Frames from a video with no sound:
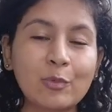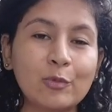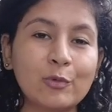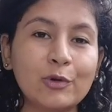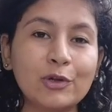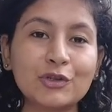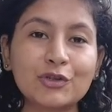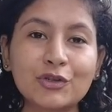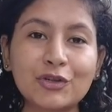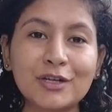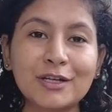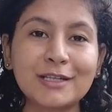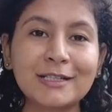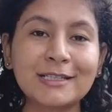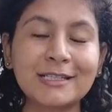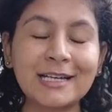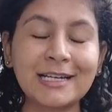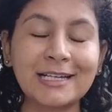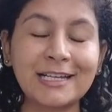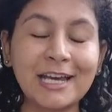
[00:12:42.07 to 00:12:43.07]
which
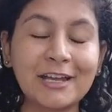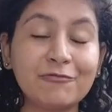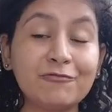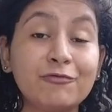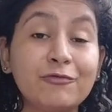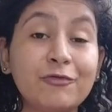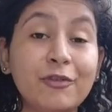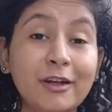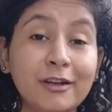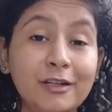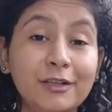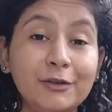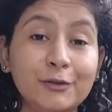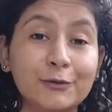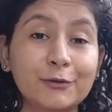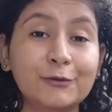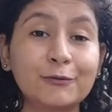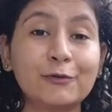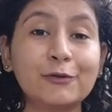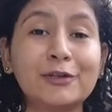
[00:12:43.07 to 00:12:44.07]
is again very
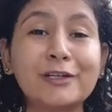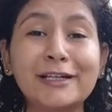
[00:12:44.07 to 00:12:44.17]
useful,